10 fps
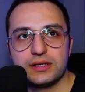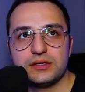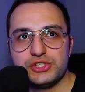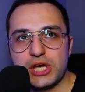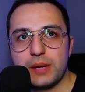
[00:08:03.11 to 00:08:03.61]

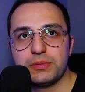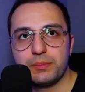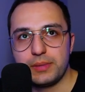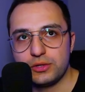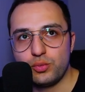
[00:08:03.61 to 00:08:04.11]
jump
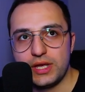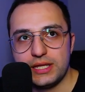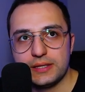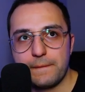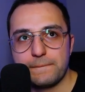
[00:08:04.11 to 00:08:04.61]

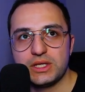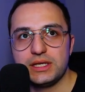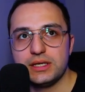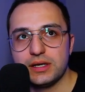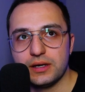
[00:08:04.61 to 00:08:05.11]
between the